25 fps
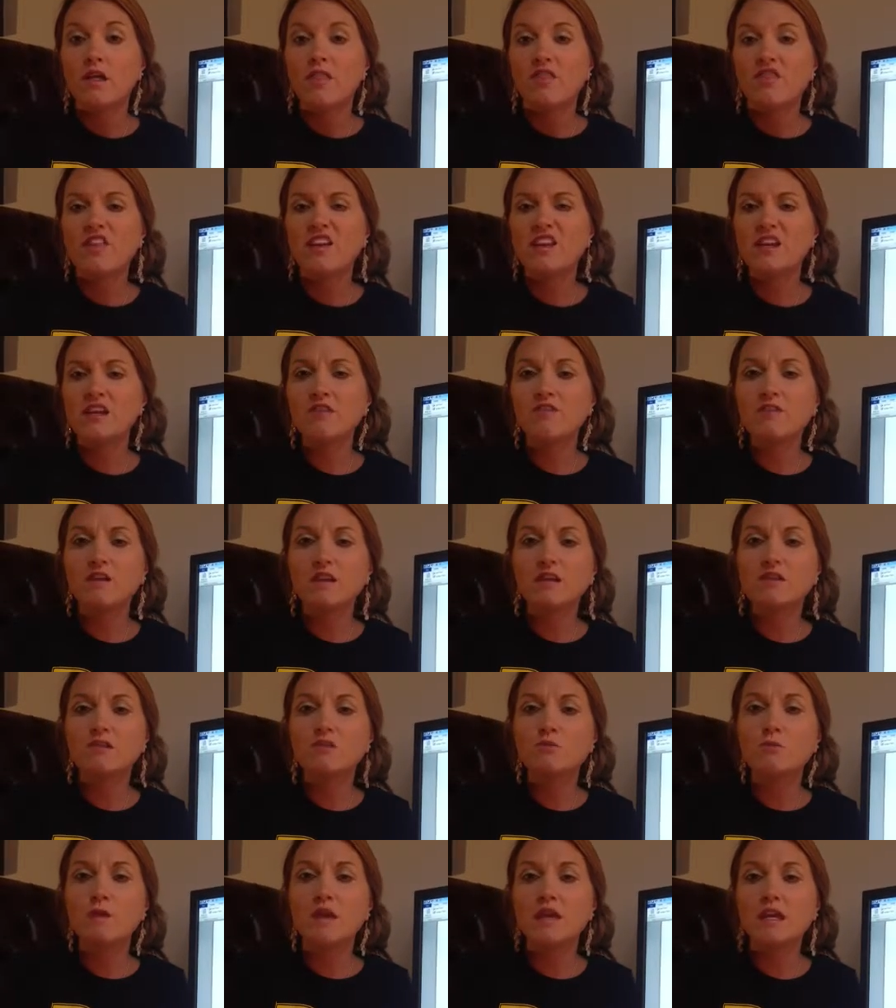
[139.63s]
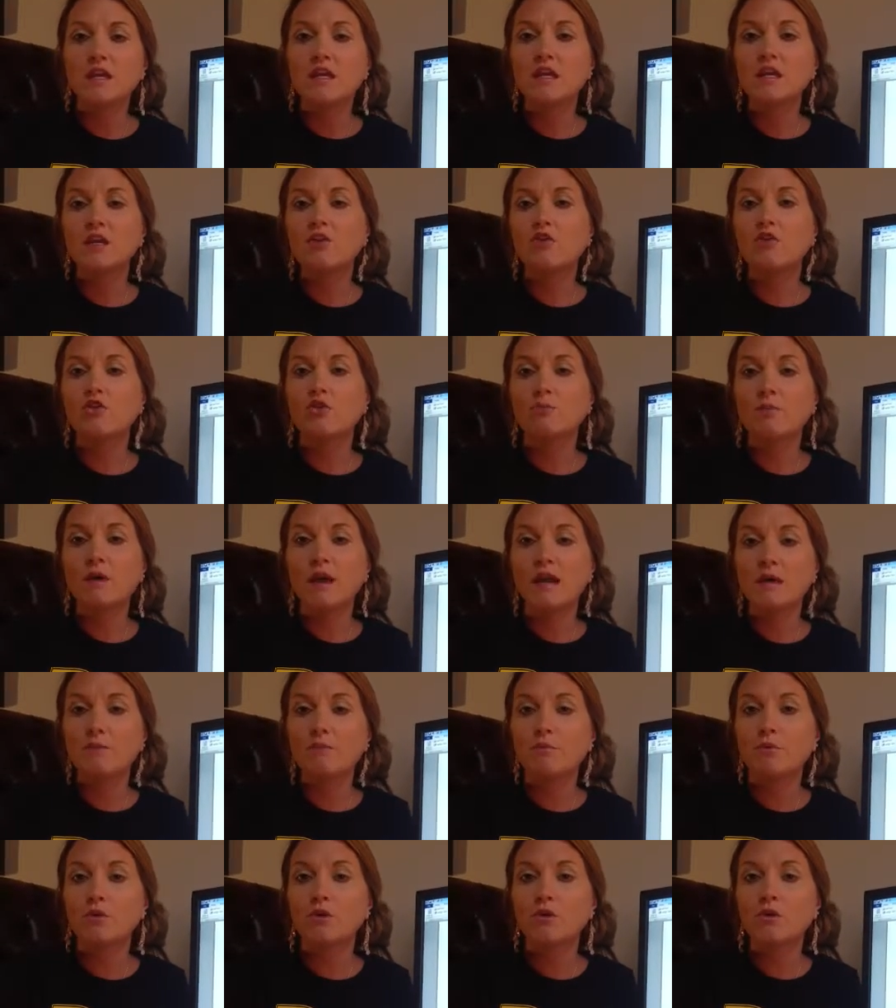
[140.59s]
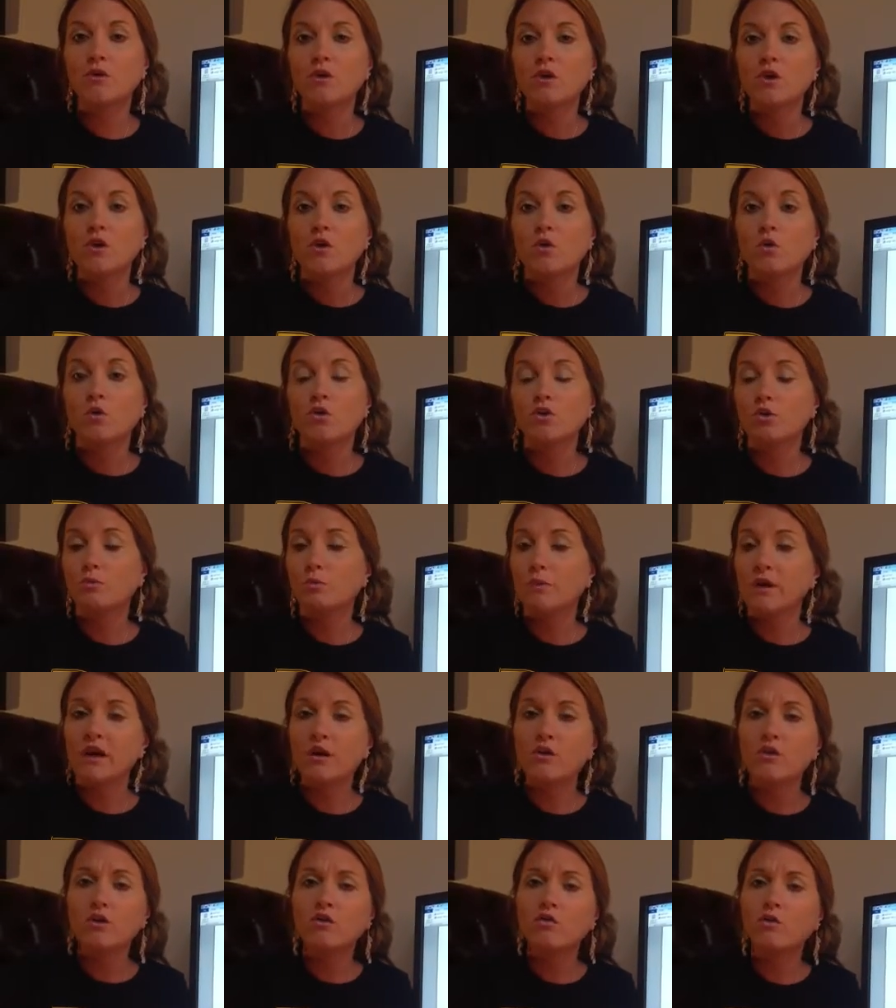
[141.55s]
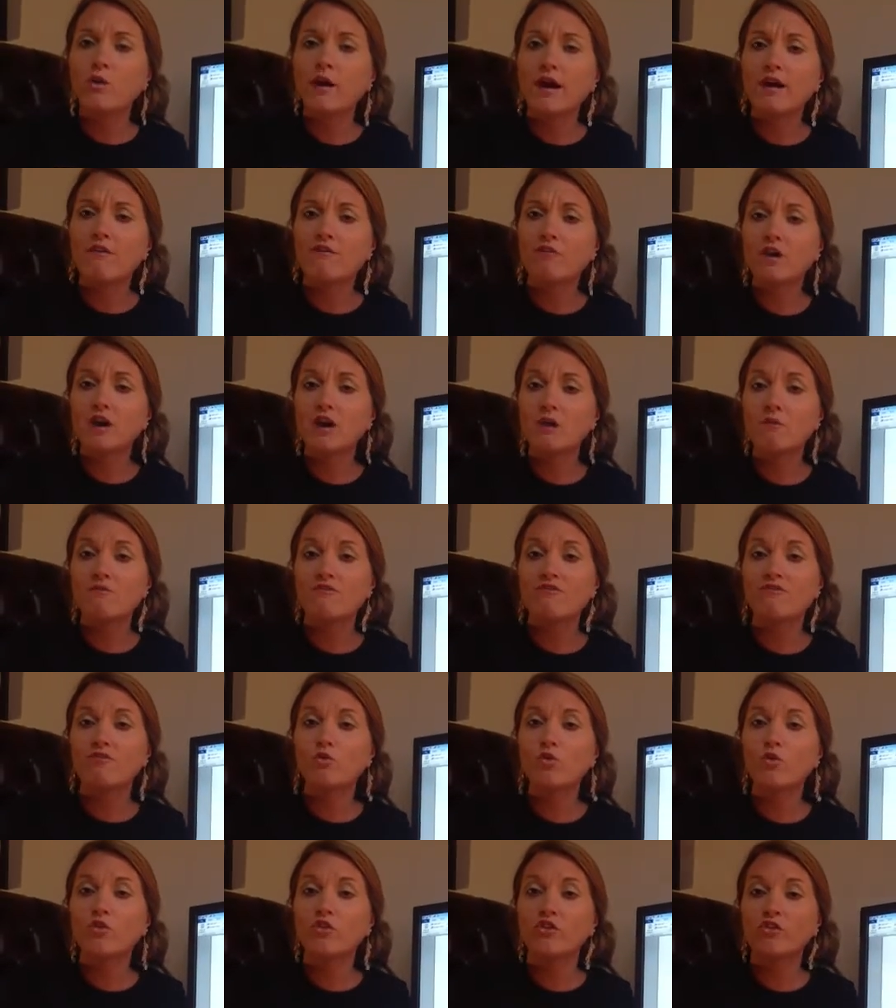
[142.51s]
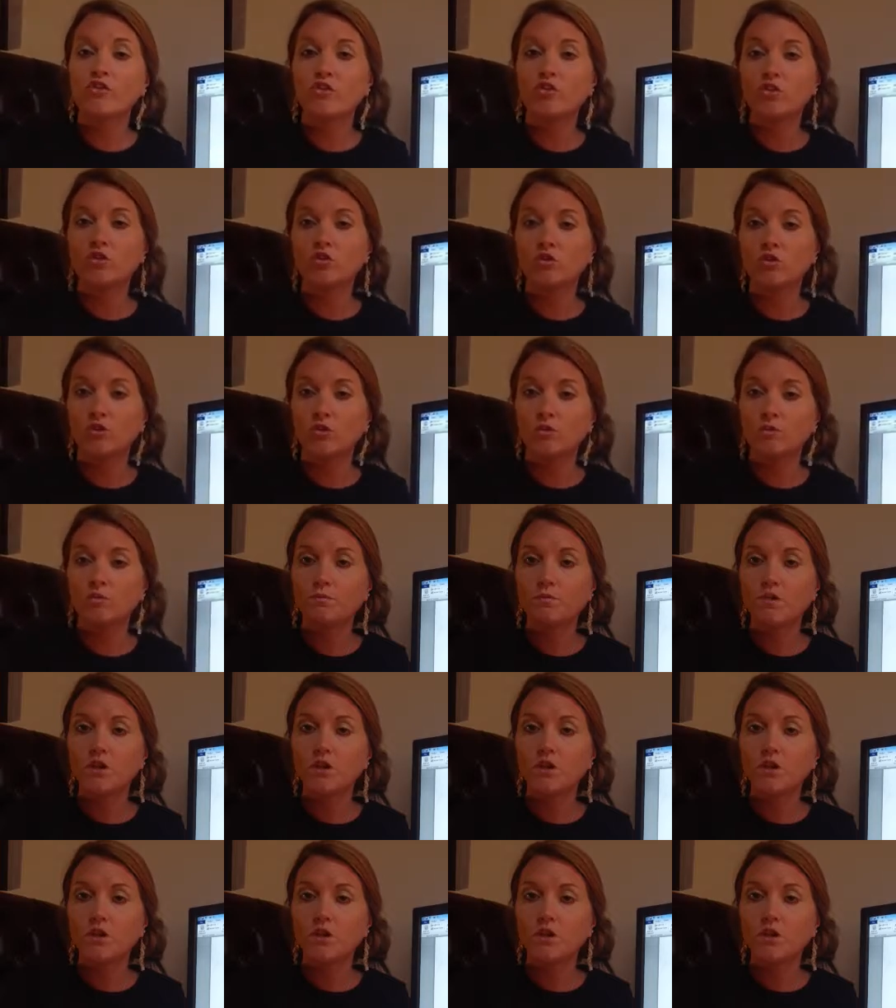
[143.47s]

Think of it as making your paper or your paragraph come full circle.